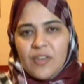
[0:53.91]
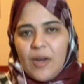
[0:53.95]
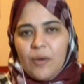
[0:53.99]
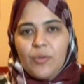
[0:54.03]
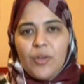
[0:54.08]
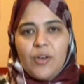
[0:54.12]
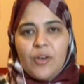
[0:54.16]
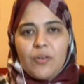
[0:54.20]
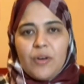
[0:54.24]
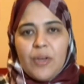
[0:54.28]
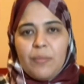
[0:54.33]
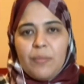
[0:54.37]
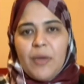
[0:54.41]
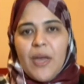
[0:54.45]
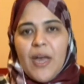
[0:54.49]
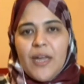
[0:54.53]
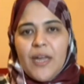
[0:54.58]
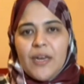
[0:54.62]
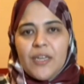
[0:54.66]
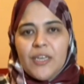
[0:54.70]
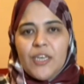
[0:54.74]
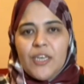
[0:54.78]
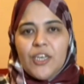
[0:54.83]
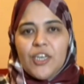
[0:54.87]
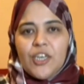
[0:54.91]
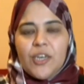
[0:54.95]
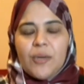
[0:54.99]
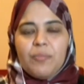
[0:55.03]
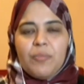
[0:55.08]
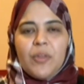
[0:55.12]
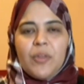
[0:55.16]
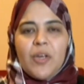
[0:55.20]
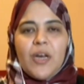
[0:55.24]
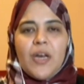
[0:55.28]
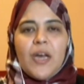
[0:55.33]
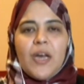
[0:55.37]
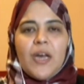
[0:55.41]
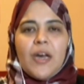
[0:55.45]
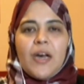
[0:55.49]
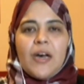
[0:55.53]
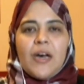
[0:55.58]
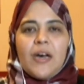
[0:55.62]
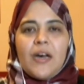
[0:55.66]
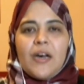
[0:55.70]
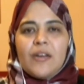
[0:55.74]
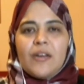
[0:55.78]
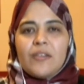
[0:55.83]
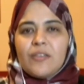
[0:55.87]
Saudi Arabia and Egypt,
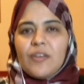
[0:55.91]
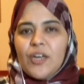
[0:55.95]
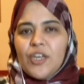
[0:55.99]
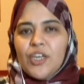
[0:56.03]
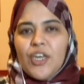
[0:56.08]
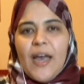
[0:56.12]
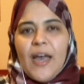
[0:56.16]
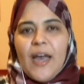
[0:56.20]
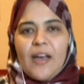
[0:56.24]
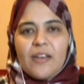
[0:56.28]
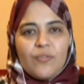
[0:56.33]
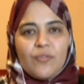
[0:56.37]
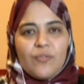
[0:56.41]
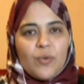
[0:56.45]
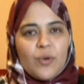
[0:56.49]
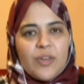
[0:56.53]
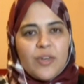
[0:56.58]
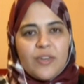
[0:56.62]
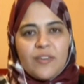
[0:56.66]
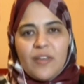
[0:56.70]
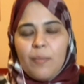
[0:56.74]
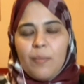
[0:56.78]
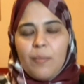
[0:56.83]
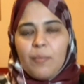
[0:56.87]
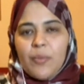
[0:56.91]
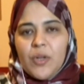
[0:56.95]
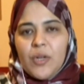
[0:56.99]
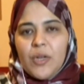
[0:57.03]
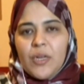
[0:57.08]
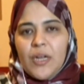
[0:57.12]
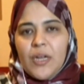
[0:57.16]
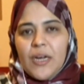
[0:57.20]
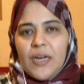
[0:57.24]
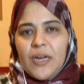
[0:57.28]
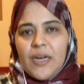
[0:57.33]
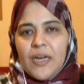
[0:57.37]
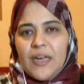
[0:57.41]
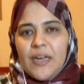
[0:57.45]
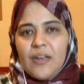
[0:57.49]
such as, for example,